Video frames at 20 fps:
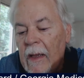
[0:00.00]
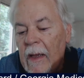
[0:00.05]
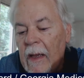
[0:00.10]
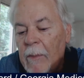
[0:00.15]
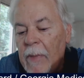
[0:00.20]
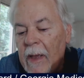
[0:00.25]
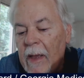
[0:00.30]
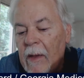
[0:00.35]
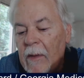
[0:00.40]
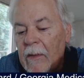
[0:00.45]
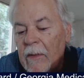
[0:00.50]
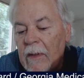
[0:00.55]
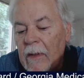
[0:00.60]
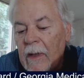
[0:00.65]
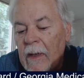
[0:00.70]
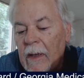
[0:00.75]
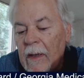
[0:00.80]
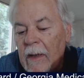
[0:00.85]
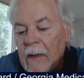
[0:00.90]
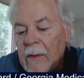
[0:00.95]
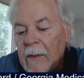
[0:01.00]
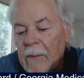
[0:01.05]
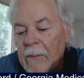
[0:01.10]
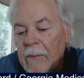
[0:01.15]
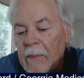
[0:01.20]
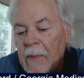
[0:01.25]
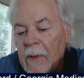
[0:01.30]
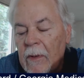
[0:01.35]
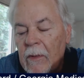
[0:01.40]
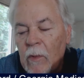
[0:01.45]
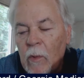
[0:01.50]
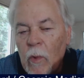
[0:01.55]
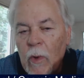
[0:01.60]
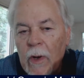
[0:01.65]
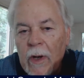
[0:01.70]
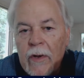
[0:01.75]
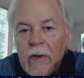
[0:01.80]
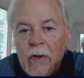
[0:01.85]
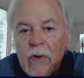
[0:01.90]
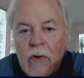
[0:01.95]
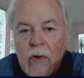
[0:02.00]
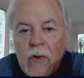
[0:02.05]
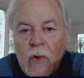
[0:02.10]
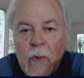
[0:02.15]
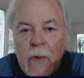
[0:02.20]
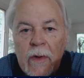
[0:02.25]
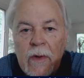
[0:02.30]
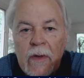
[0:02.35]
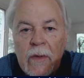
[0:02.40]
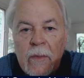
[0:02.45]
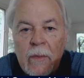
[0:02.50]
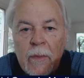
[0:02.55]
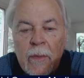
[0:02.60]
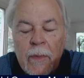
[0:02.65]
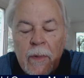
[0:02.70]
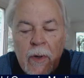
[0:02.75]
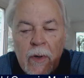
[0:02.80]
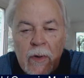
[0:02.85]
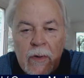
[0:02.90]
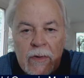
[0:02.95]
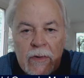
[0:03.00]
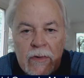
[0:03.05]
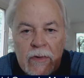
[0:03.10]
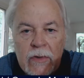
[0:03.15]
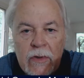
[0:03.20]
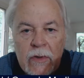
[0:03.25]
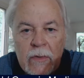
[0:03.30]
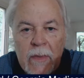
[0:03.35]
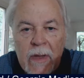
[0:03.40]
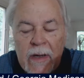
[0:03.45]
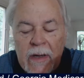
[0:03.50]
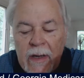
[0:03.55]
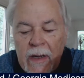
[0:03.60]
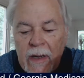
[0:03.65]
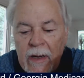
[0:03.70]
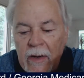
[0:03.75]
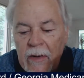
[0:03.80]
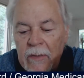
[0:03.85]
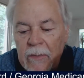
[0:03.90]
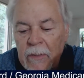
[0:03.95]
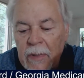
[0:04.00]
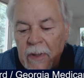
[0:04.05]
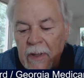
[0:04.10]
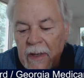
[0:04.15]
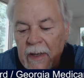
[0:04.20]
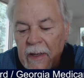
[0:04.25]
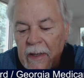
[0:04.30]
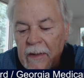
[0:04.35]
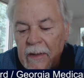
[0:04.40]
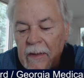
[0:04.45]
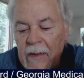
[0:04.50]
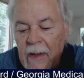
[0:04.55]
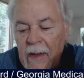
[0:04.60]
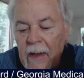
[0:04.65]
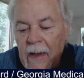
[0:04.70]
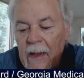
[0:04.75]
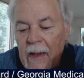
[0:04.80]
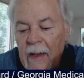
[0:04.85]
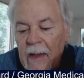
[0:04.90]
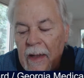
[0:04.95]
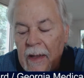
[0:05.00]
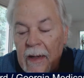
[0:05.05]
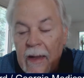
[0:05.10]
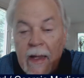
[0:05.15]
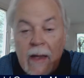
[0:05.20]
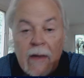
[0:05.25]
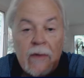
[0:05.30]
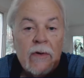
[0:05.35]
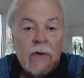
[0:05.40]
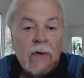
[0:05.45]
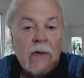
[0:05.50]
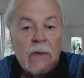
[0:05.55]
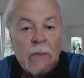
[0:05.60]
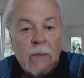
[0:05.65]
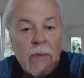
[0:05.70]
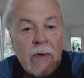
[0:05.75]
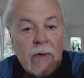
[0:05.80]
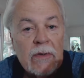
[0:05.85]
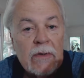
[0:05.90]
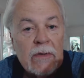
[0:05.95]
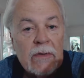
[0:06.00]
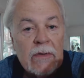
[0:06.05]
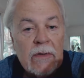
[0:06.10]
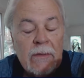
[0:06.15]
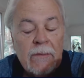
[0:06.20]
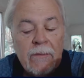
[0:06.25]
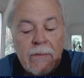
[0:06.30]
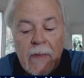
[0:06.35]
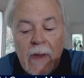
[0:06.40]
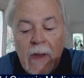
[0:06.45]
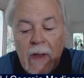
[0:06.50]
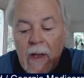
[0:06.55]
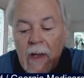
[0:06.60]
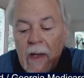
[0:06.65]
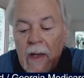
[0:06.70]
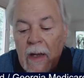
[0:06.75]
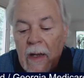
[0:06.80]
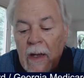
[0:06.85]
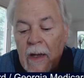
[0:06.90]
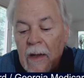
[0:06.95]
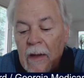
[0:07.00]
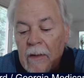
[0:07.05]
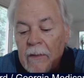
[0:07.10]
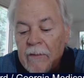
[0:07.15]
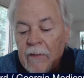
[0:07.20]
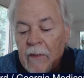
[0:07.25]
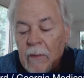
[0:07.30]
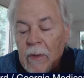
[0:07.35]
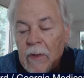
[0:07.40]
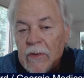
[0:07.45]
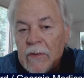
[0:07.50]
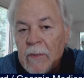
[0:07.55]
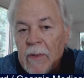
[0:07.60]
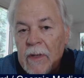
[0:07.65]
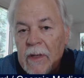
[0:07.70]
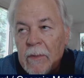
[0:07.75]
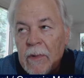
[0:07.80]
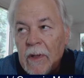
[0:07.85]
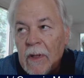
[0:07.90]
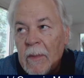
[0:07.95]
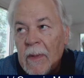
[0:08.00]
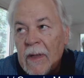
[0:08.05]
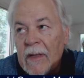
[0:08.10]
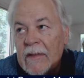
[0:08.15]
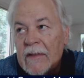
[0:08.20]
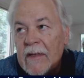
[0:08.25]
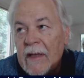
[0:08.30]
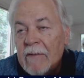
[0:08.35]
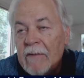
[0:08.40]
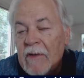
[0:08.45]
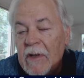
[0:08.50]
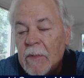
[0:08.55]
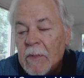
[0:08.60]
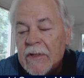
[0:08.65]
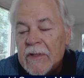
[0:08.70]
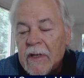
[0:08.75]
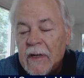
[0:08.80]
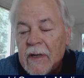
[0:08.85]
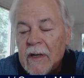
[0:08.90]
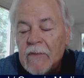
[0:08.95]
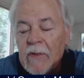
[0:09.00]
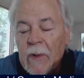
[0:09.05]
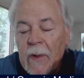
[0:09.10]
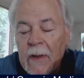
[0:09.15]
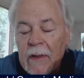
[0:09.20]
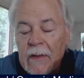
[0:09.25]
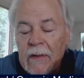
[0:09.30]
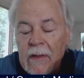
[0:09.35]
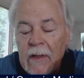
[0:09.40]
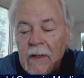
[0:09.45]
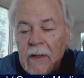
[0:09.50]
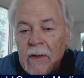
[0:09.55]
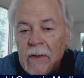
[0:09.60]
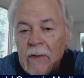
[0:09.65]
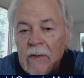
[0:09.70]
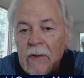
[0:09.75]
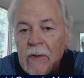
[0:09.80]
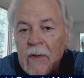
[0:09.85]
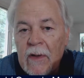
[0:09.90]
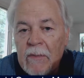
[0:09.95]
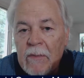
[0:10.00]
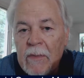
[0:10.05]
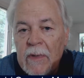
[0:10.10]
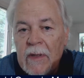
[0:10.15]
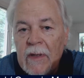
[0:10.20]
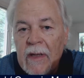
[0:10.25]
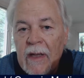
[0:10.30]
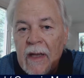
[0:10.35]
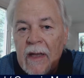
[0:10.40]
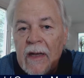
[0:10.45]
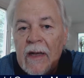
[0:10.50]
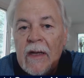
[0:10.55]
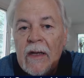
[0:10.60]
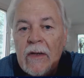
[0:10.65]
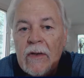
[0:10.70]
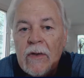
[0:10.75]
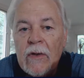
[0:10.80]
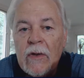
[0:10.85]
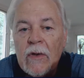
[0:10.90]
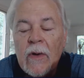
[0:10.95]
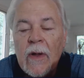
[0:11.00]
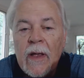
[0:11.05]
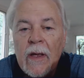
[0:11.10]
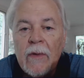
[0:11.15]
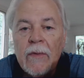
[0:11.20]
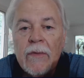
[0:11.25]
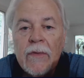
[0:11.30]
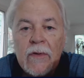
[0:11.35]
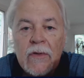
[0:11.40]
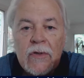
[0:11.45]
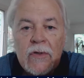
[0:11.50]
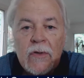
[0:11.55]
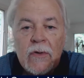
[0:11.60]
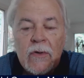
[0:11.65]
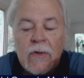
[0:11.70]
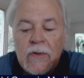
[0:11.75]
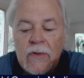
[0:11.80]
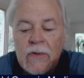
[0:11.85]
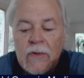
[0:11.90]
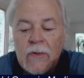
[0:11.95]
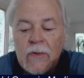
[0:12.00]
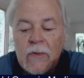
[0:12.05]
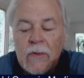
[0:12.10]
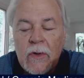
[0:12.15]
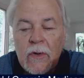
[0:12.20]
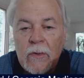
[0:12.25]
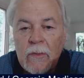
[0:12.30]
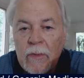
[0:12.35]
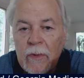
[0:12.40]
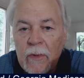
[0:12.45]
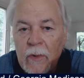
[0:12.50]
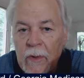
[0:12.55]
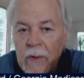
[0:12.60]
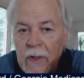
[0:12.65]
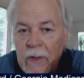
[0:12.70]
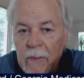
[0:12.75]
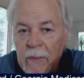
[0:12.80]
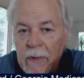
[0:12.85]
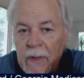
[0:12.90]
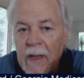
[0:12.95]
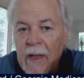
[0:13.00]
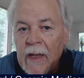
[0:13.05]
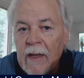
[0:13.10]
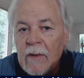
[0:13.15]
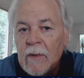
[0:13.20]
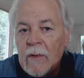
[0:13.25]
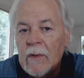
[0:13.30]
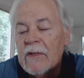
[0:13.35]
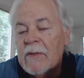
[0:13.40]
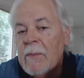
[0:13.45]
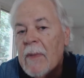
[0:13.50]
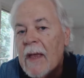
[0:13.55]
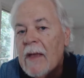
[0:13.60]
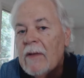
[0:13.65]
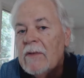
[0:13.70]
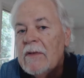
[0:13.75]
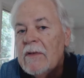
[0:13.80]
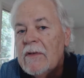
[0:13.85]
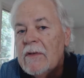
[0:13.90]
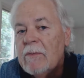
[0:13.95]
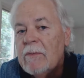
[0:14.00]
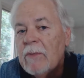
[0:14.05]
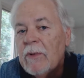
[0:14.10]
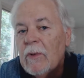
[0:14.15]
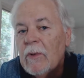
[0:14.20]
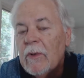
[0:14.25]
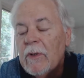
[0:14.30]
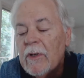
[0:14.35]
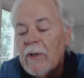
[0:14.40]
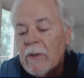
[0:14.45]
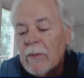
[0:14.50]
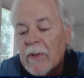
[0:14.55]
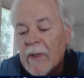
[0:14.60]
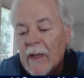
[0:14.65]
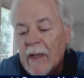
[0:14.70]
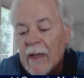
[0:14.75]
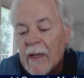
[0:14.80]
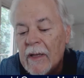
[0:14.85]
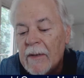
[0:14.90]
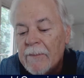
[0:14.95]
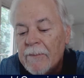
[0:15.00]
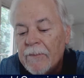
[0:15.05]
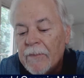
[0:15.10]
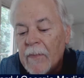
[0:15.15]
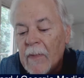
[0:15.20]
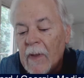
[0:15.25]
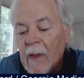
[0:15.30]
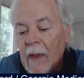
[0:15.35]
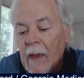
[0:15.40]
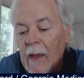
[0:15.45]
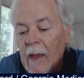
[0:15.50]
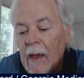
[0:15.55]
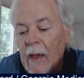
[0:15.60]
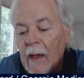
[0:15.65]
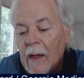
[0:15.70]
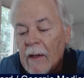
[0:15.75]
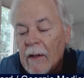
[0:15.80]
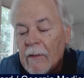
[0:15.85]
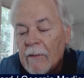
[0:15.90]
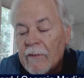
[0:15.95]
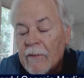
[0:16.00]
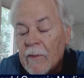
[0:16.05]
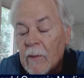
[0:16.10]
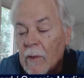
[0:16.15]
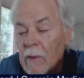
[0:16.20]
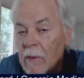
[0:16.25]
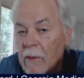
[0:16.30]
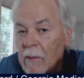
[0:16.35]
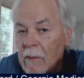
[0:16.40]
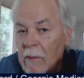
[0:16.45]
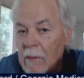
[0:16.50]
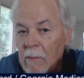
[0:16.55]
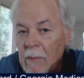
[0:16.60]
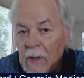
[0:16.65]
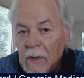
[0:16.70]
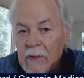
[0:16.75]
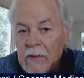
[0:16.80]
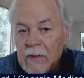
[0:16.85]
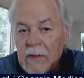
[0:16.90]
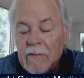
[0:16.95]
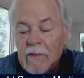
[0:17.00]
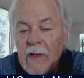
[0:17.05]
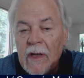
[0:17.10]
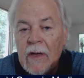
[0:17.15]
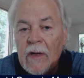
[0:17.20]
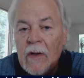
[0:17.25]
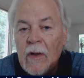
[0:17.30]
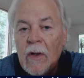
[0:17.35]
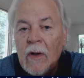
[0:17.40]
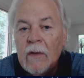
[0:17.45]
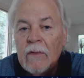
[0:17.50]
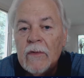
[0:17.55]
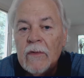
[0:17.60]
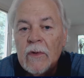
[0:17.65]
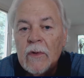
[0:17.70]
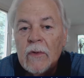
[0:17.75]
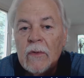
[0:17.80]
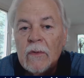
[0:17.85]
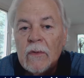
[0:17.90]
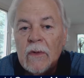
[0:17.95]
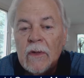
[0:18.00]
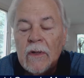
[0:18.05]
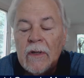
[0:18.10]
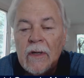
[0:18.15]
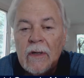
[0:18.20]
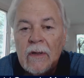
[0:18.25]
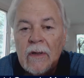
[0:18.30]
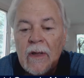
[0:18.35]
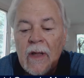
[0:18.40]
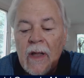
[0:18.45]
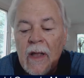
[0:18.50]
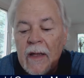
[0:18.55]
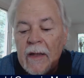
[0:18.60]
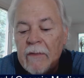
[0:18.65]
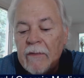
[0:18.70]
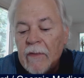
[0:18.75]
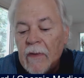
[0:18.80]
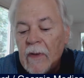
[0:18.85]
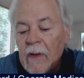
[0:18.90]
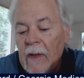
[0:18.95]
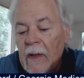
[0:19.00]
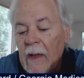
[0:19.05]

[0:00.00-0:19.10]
about where you're going to purchase your Medicare plan and how you're going to purchase it. For most people, about 70% of you out there, you have been getting your health insurance through your employer plan or a spouse's employer plan for most, if not all, of your adult life.